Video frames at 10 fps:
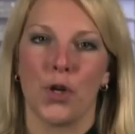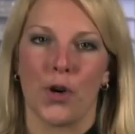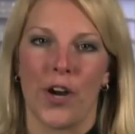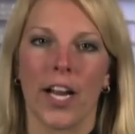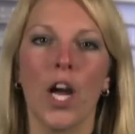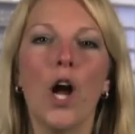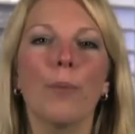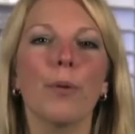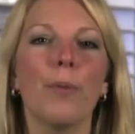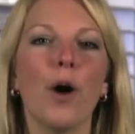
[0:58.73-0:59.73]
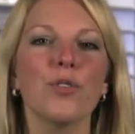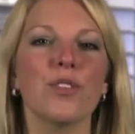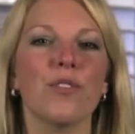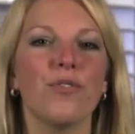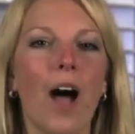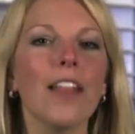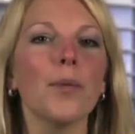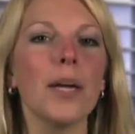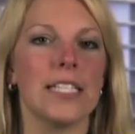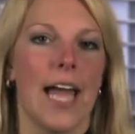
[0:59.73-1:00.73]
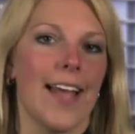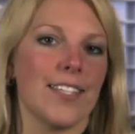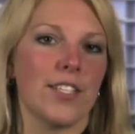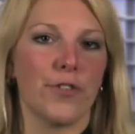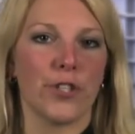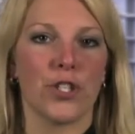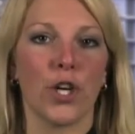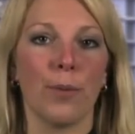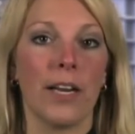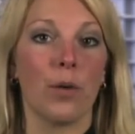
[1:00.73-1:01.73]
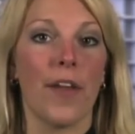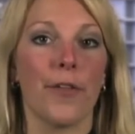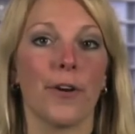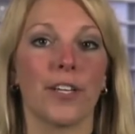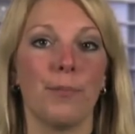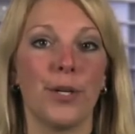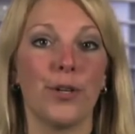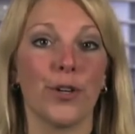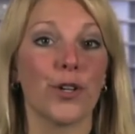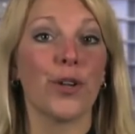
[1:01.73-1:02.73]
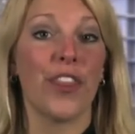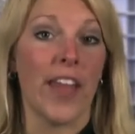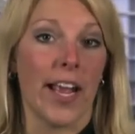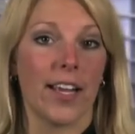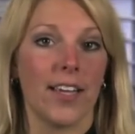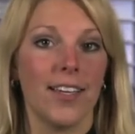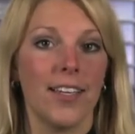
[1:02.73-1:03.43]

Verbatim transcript: Turing proposed the following test for determining whether a computer could think.